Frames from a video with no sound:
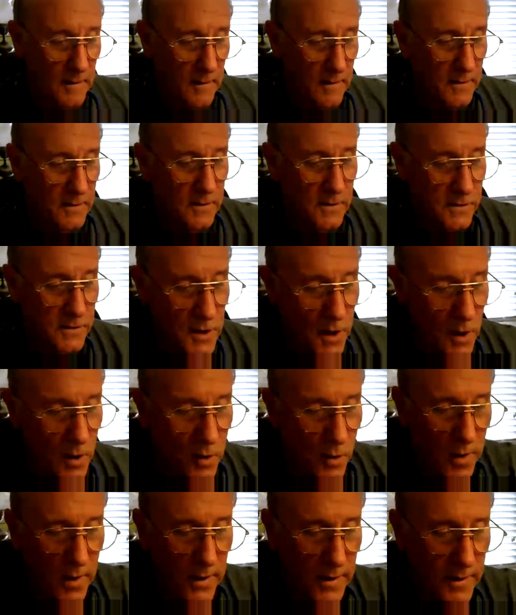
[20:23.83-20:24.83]
So
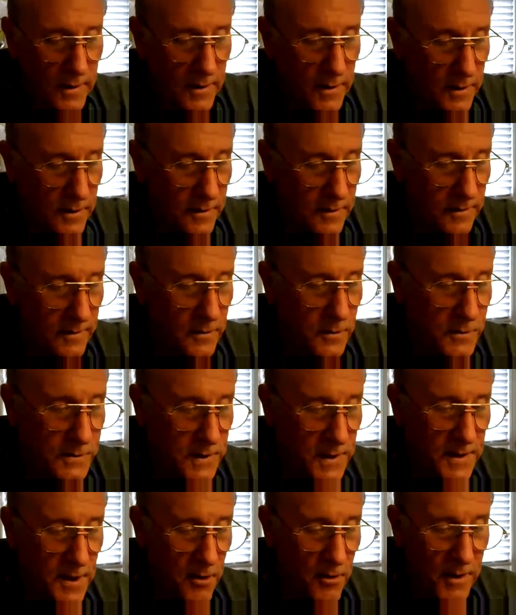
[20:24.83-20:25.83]
you see
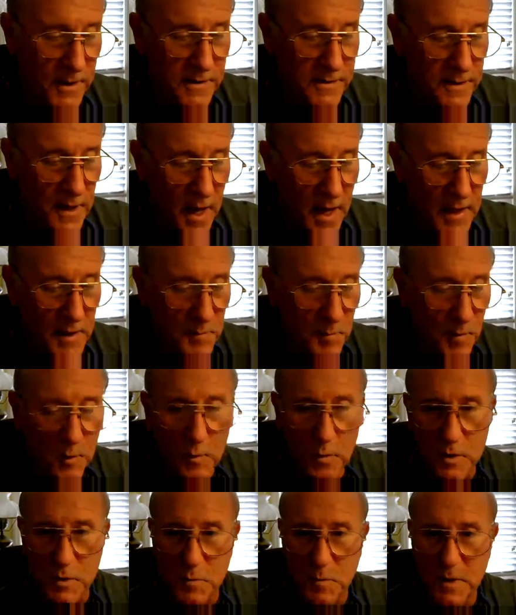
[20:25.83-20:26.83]
they're excitable, which
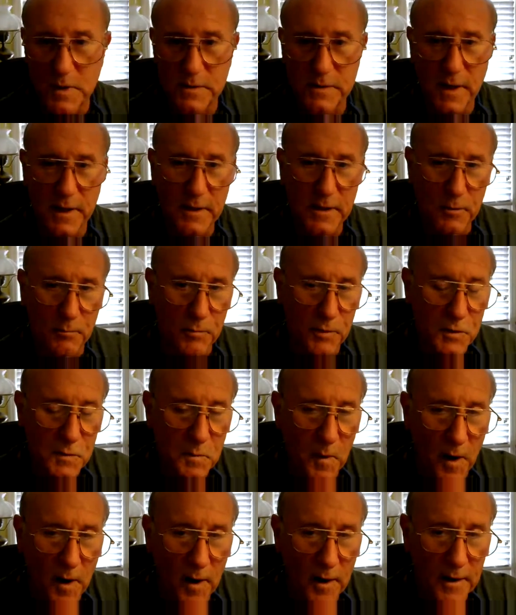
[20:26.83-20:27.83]
means they can
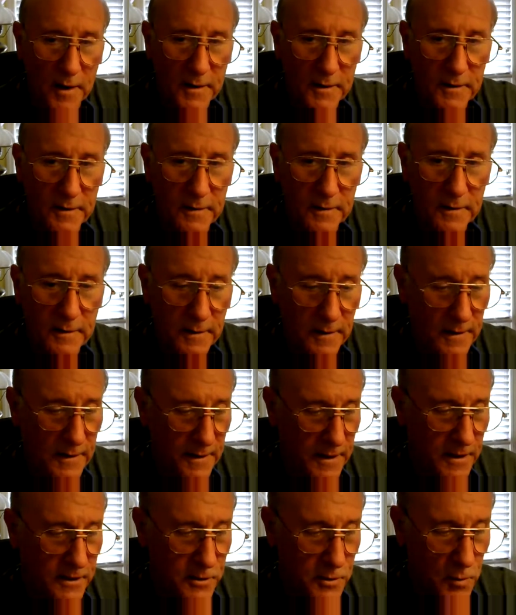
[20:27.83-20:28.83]
respond,
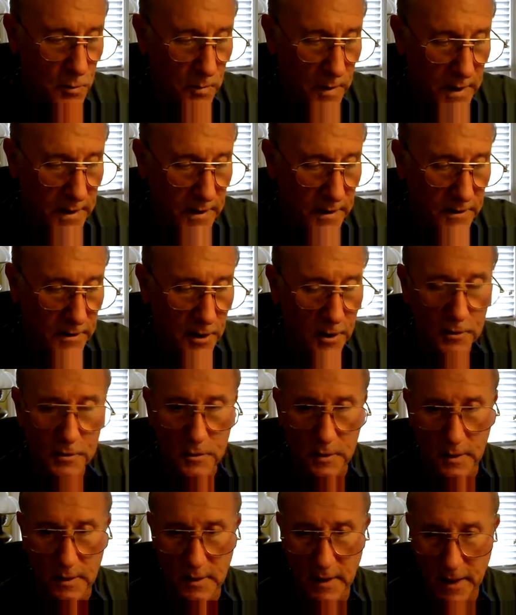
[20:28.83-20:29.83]
as you
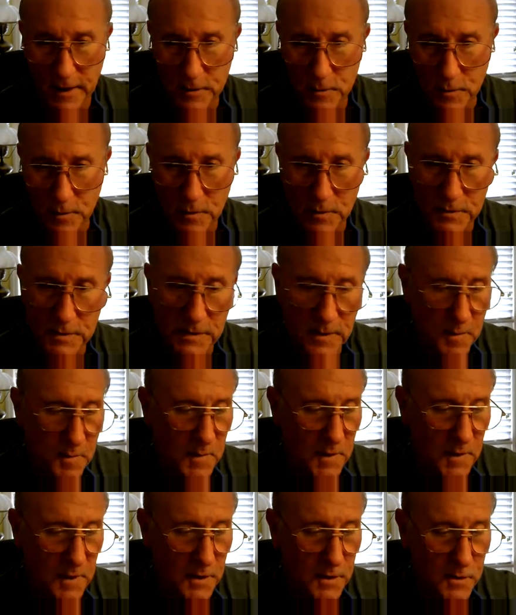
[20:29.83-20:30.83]
read in there, to
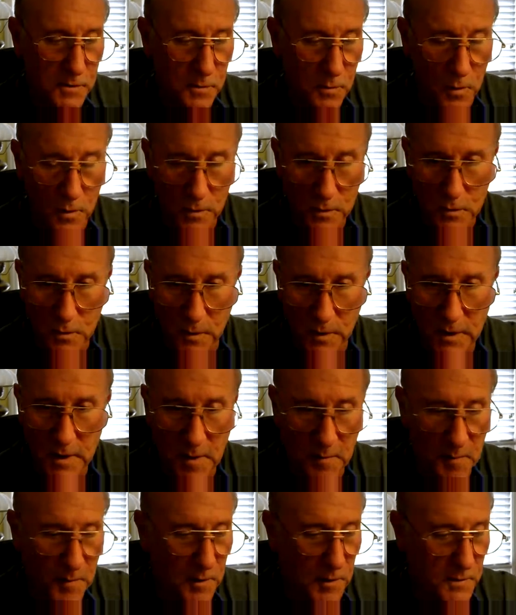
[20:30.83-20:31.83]
electrical stimulus or
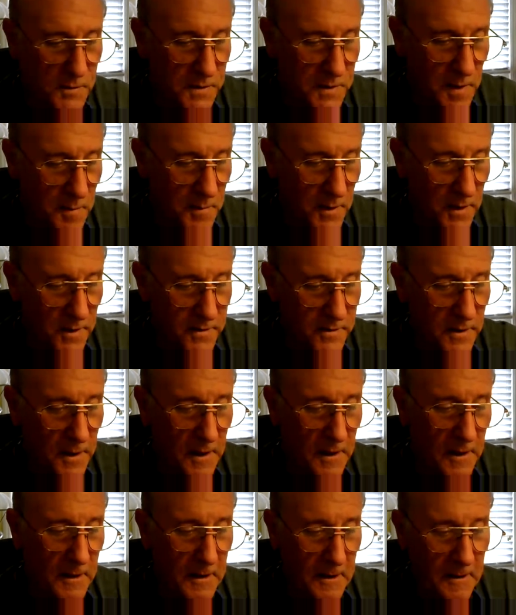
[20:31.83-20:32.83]
to a chemical
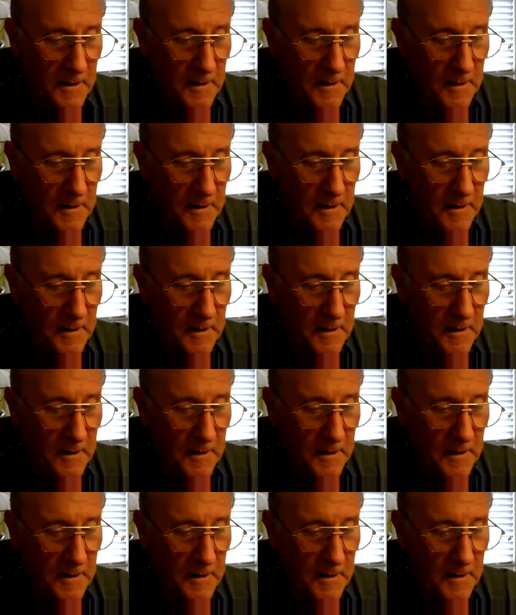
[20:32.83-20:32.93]
stimulus.